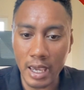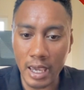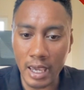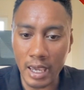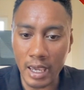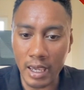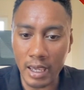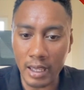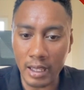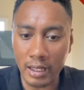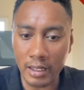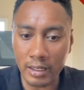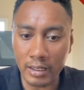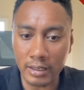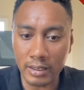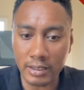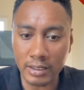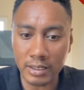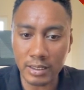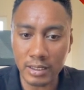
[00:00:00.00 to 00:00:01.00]

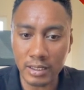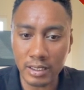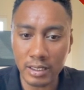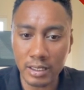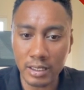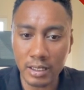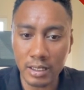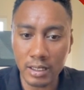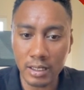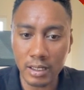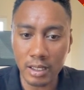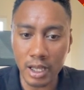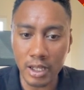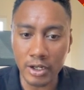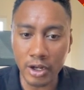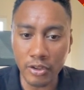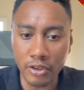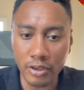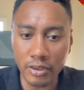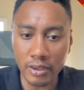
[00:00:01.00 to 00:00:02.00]
And
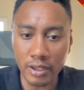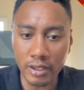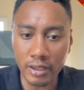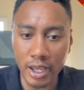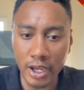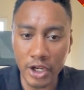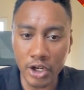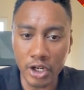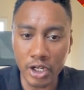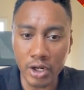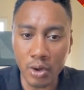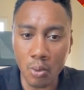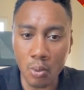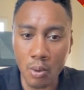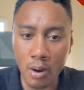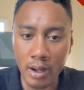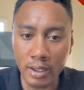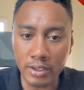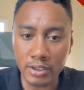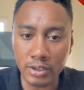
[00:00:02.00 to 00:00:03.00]
another thing that you're going to
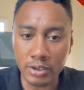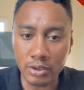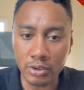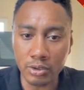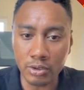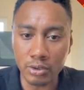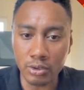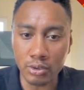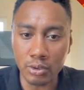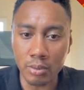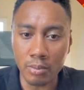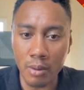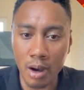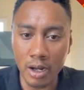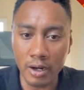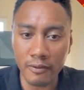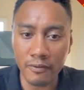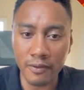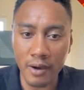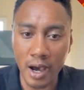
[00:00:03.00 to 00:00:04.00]
want to
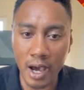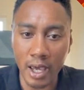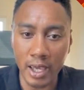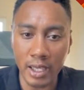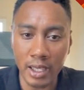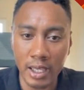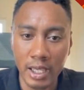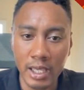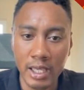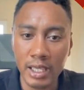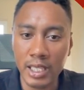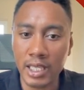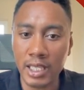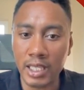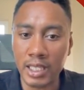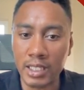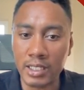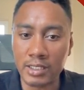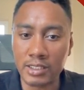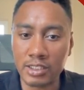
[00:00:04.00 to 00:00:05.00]
modify
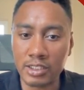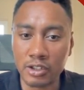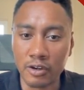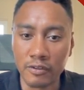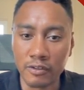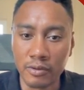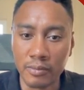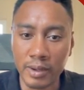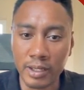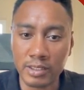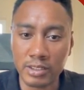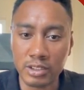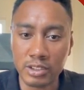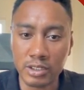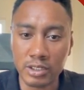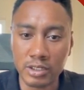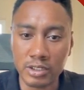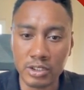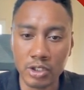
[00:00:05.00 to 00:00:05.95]
is server messages.